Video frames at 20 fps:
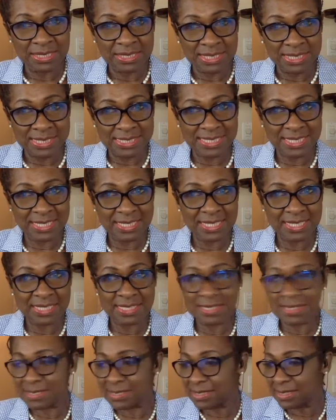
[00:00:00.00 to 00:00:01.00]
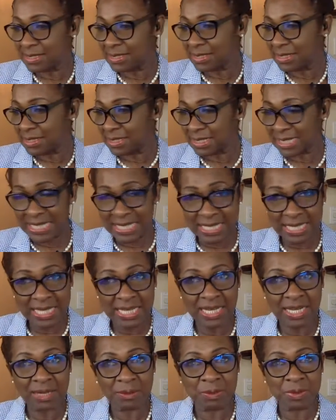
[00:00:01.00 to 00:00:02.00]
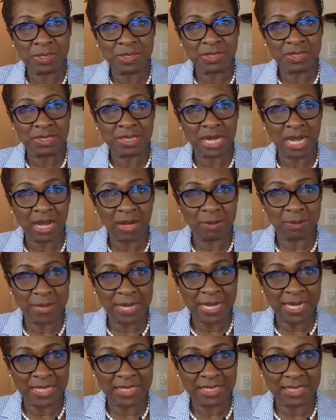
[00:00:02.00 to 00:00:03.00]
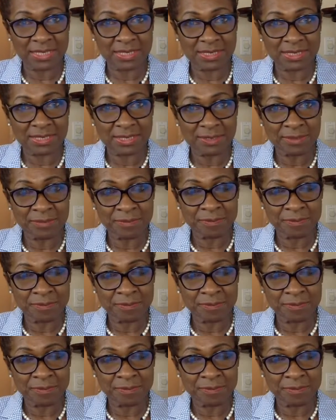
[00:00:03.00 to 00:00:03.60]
Disease eating up our bodies.